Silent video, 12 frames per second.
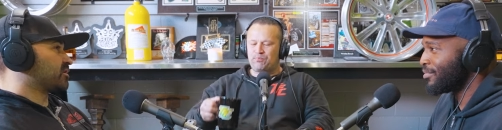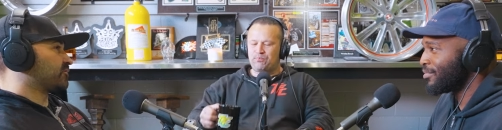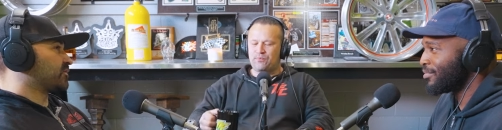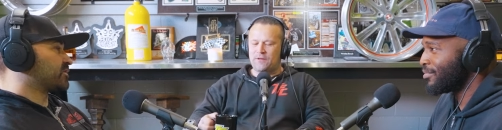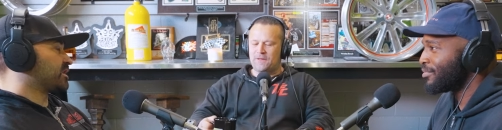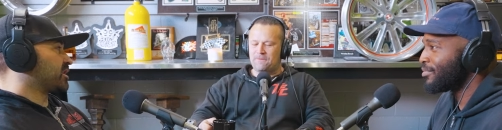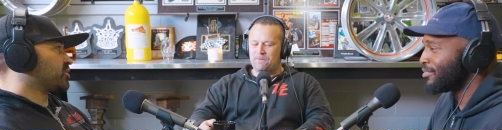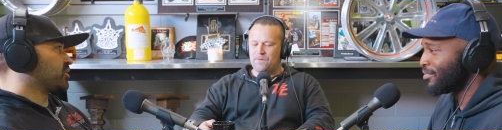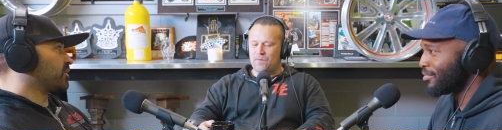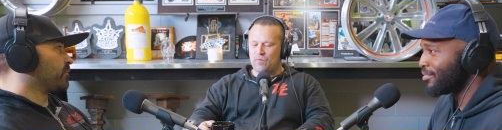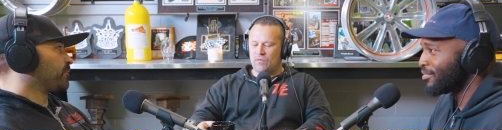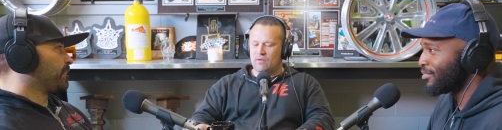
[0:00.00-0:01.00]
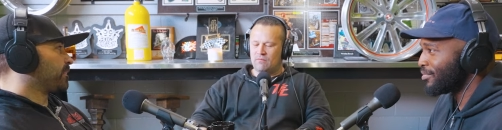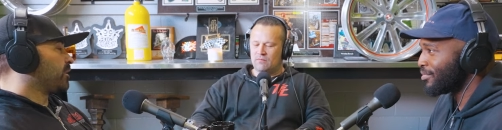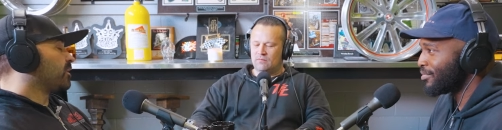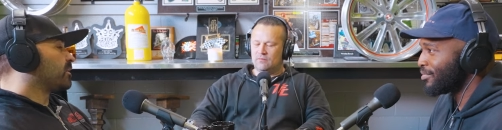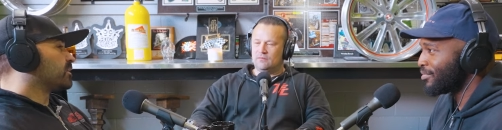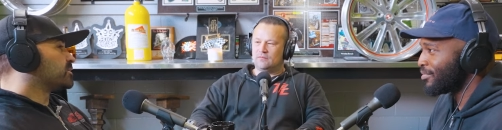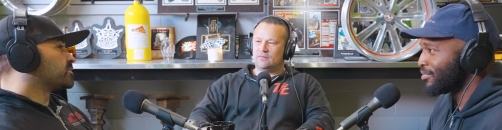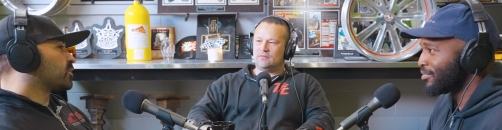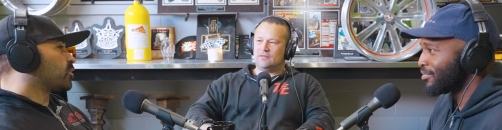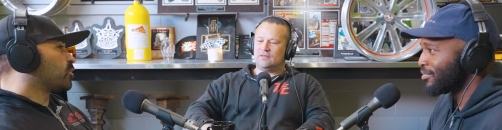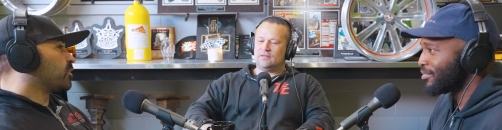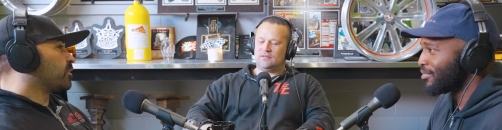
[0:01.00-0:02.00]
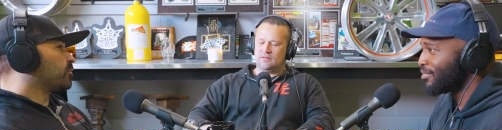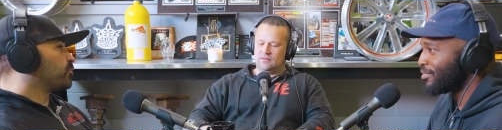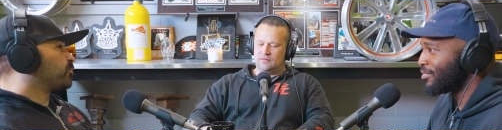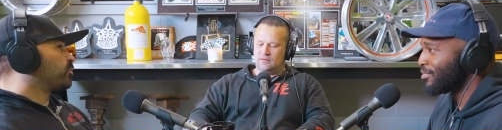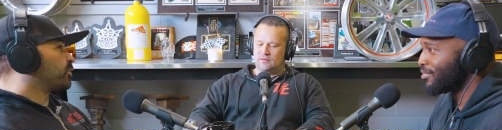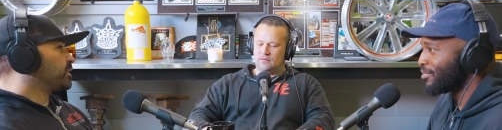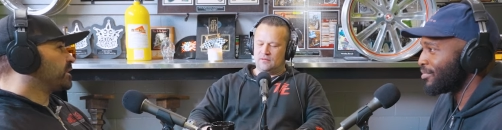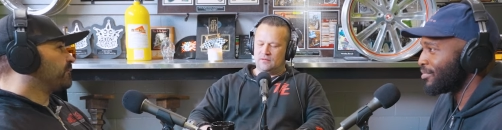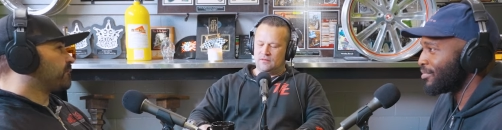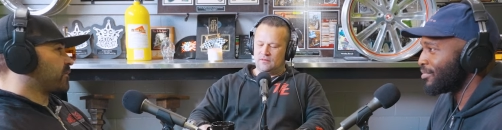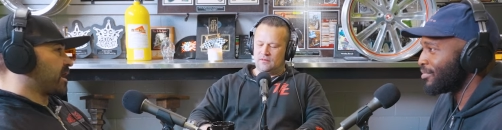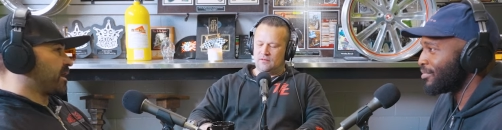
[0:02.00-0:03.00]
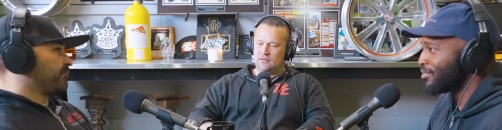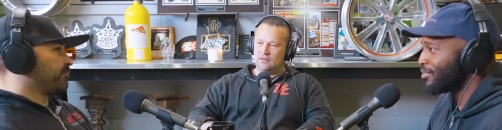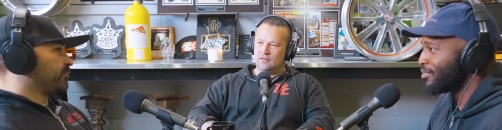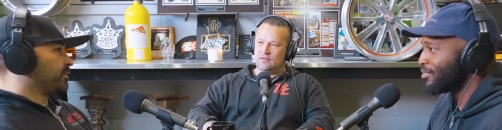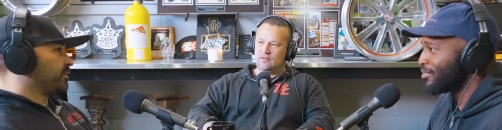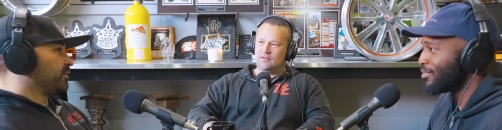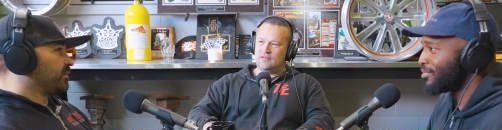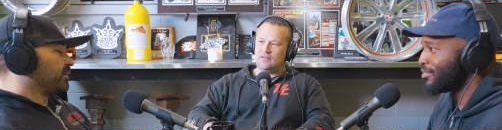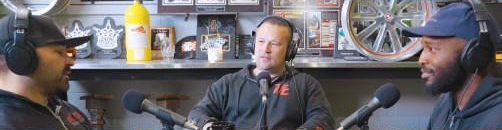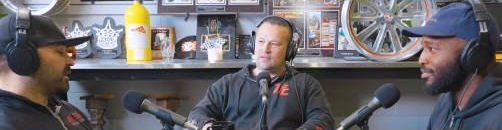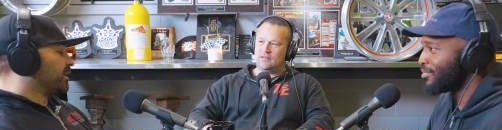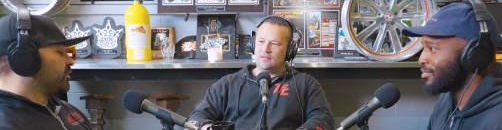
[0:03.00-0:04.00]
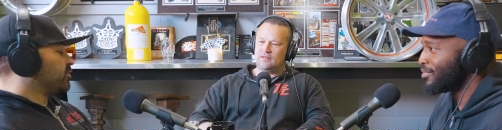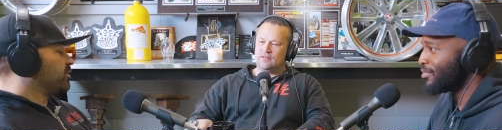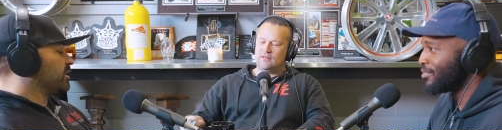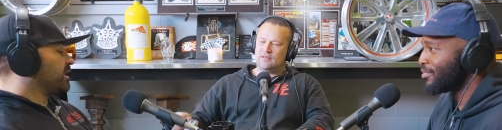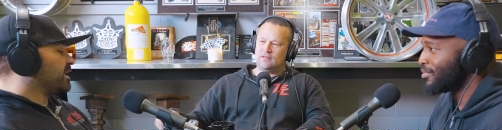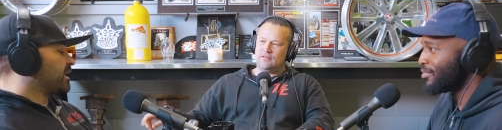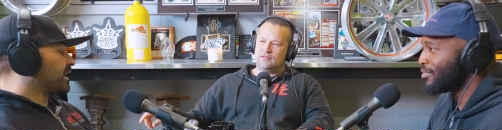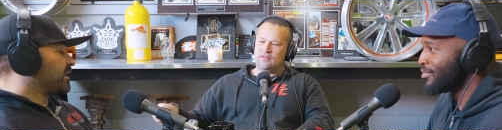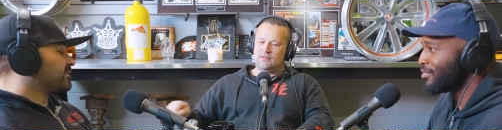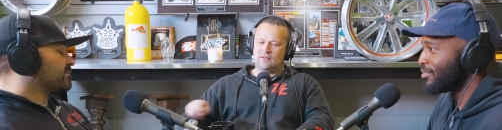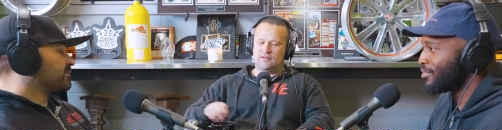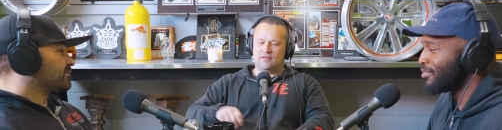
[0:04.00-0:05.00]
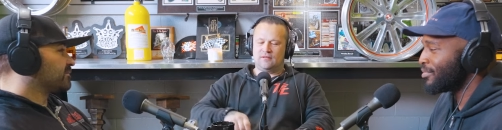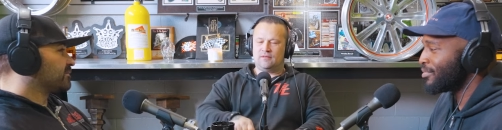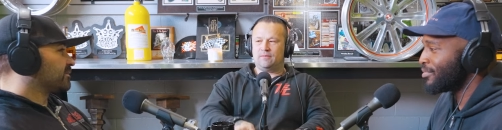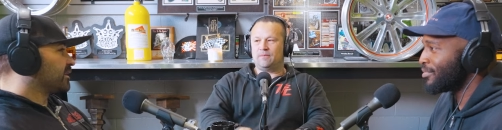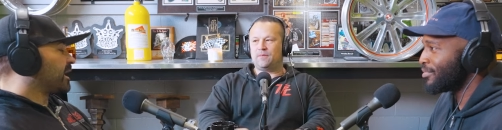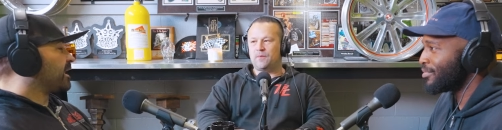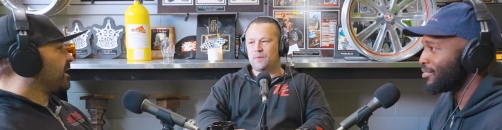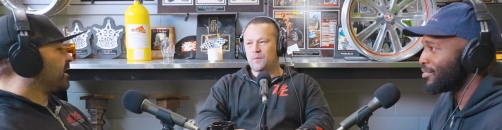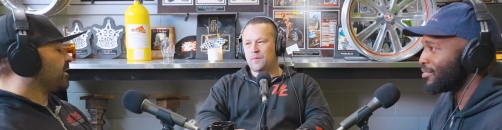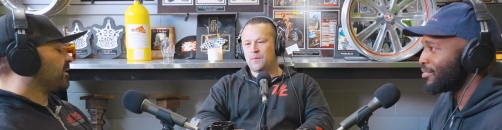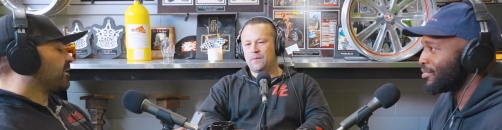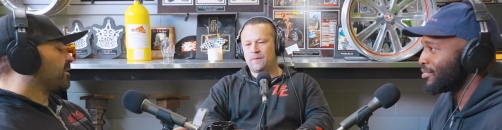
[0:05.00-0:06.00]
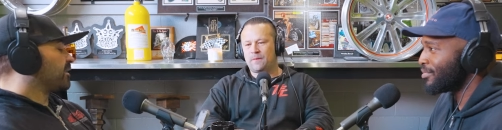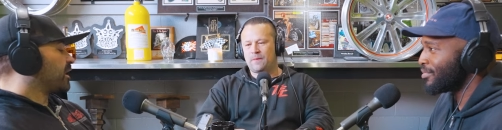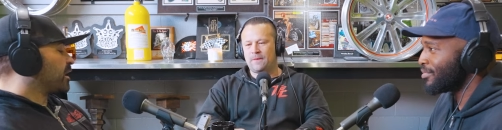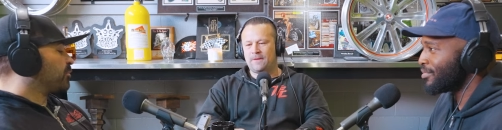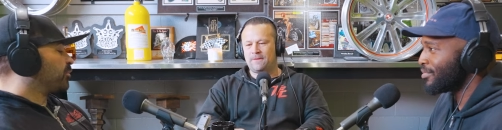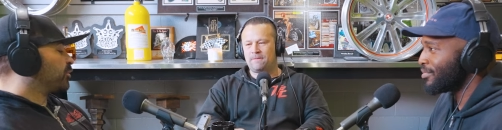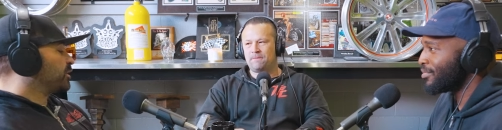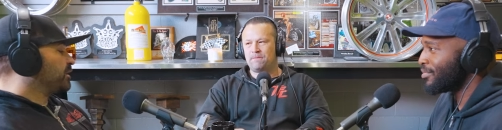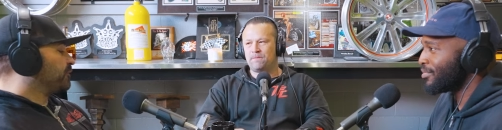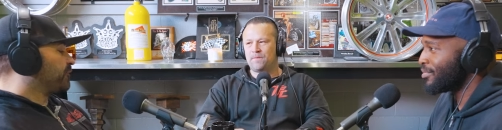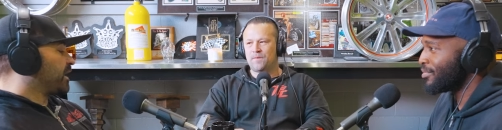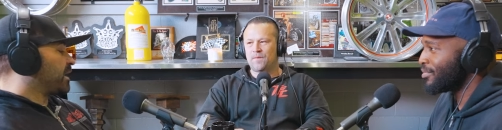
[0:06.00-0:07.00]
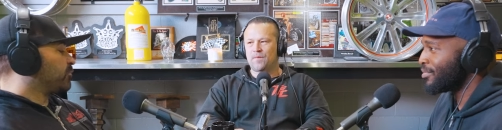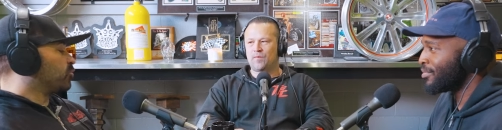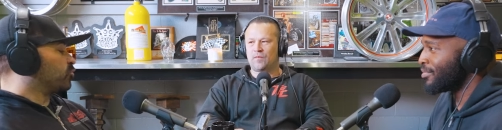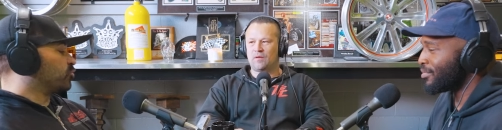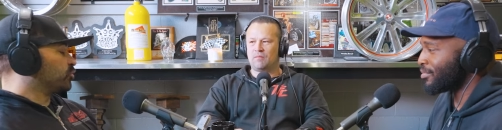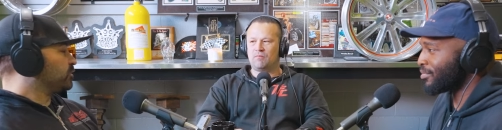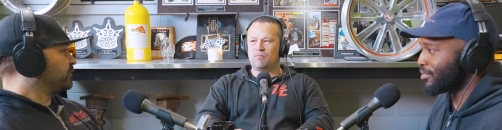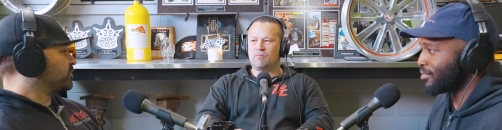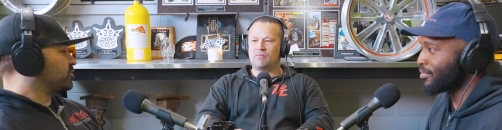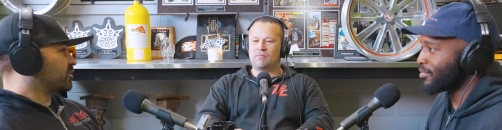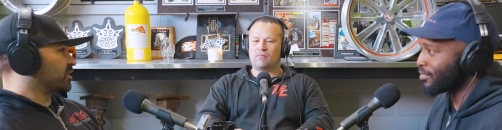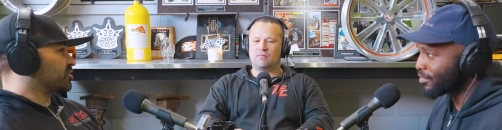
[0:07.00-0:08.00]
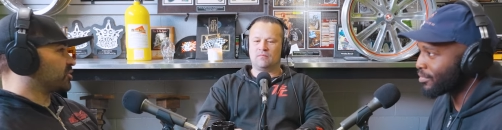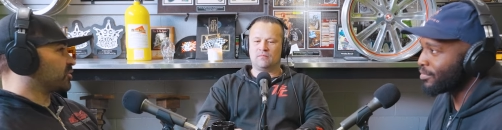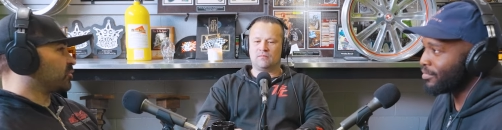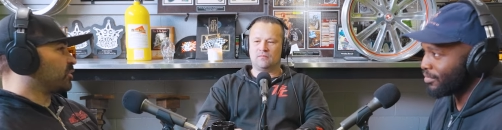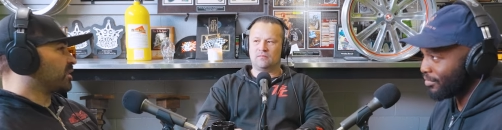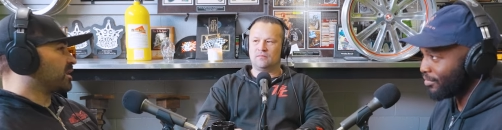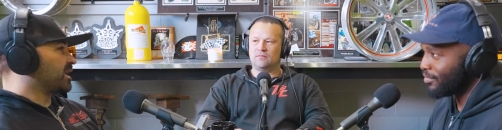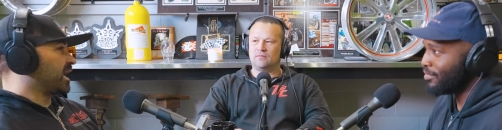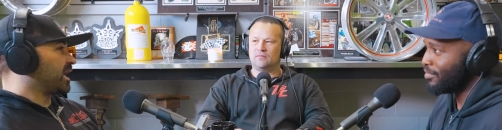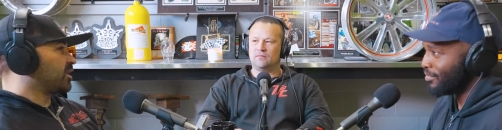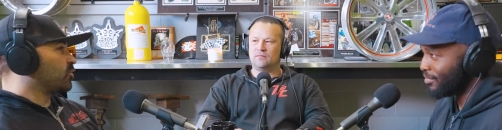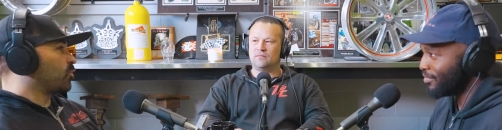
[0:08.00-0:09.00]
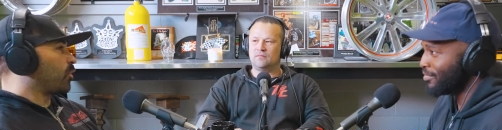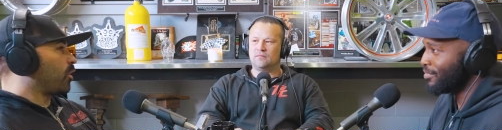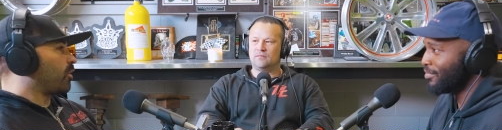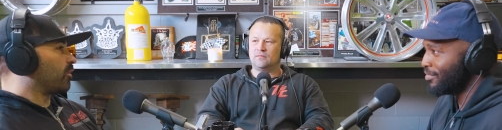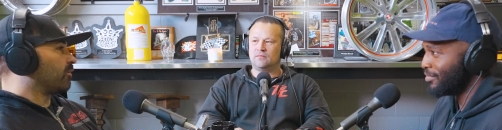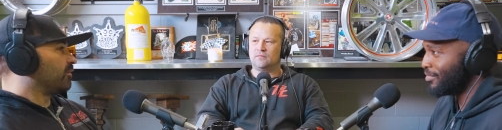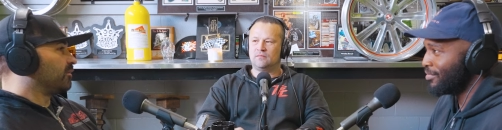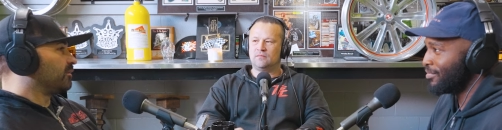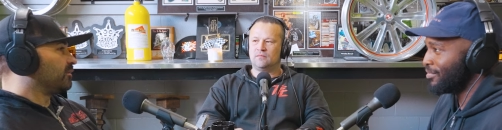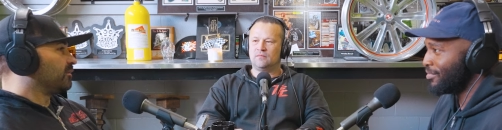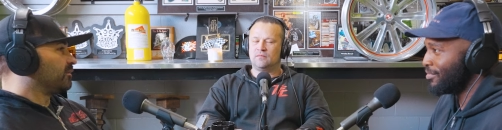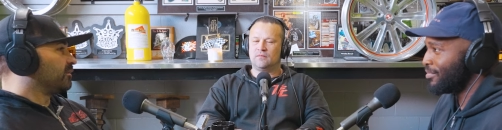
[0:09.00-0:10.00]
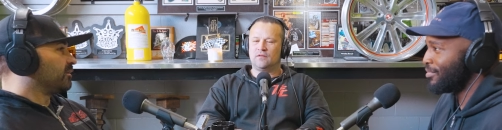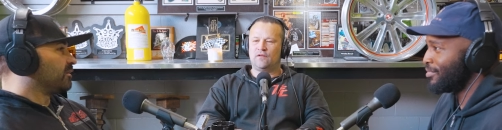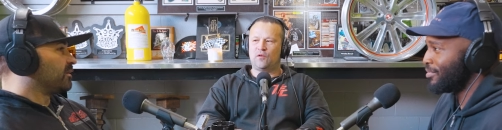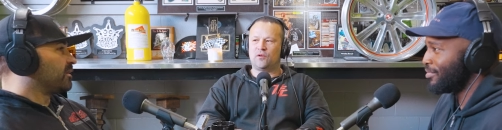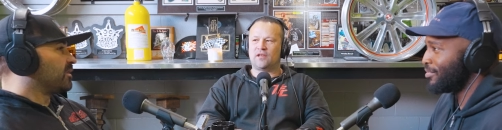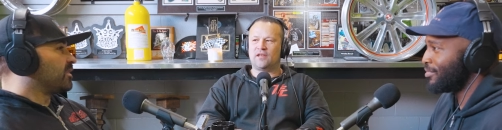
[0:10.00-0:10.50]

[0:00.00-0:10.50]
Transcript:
Speaker 1: conversation. So prefab, like you can get a, a prefab roof structure with an end wall for